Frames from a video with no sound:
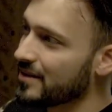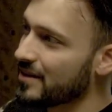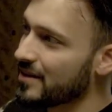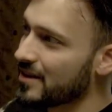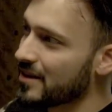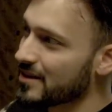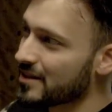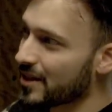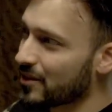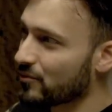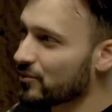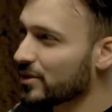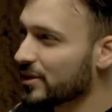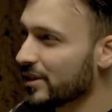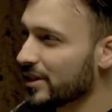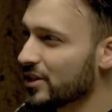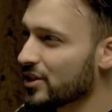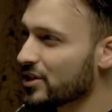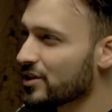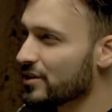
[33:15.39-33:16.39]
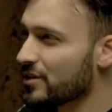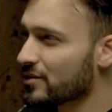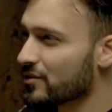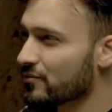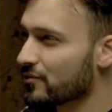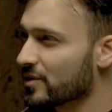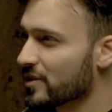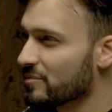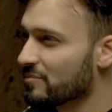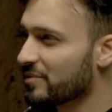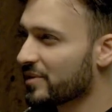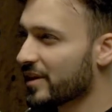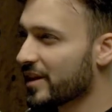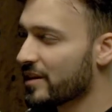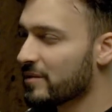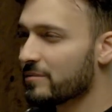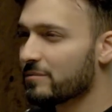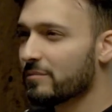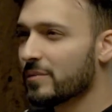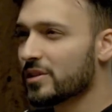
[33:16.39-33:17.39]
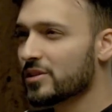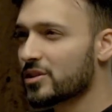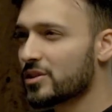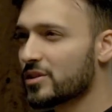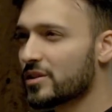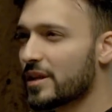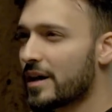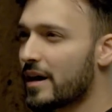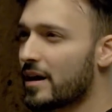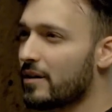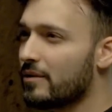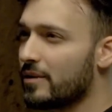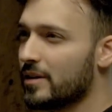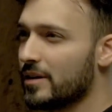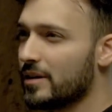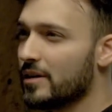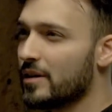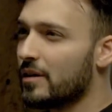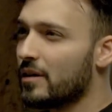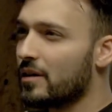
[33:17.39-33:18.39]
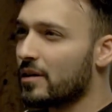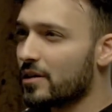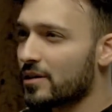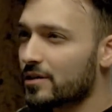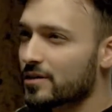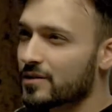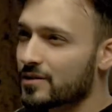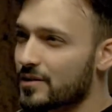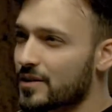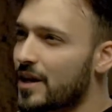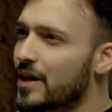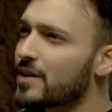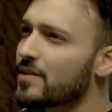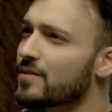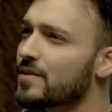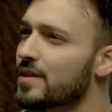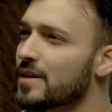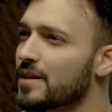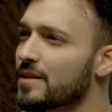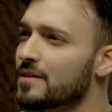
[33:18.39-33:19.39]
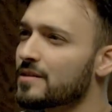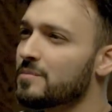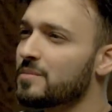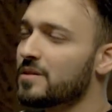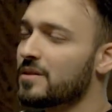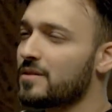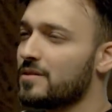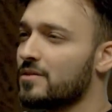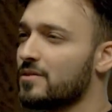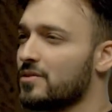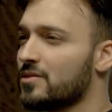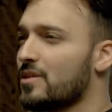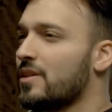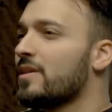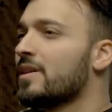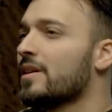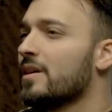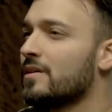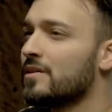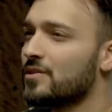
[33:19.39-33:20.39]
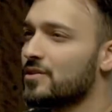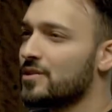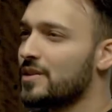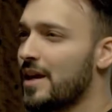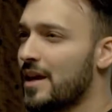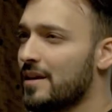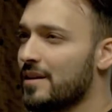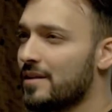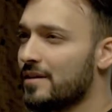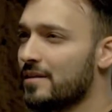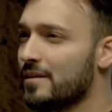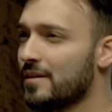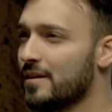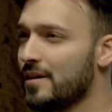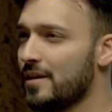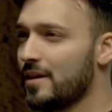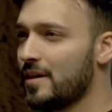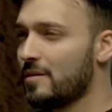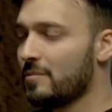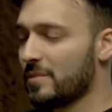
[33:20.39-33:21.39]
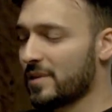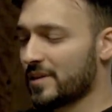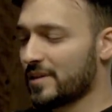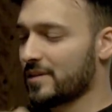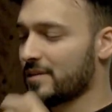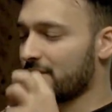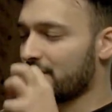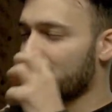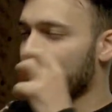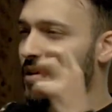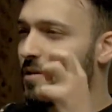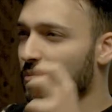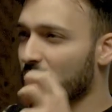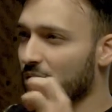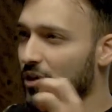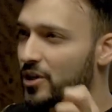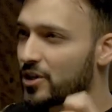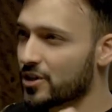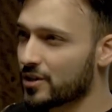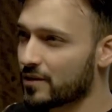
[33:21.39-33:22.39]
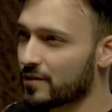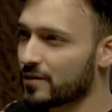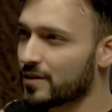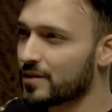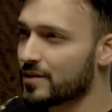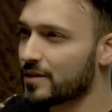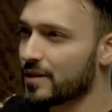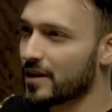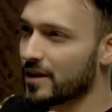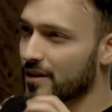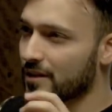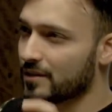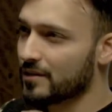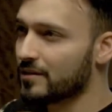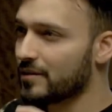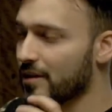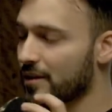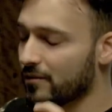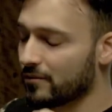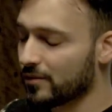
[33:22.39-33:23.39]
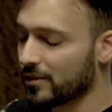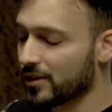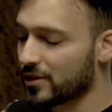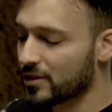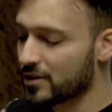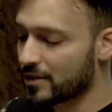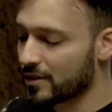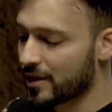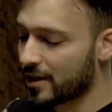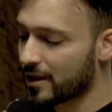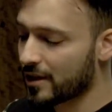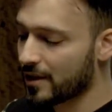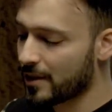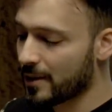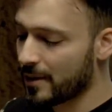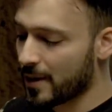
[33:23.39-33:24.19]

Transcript: it's like religion doesn't really play much now in the art side of things, because they're starting to understand it, because there's a separation of the state and religion there,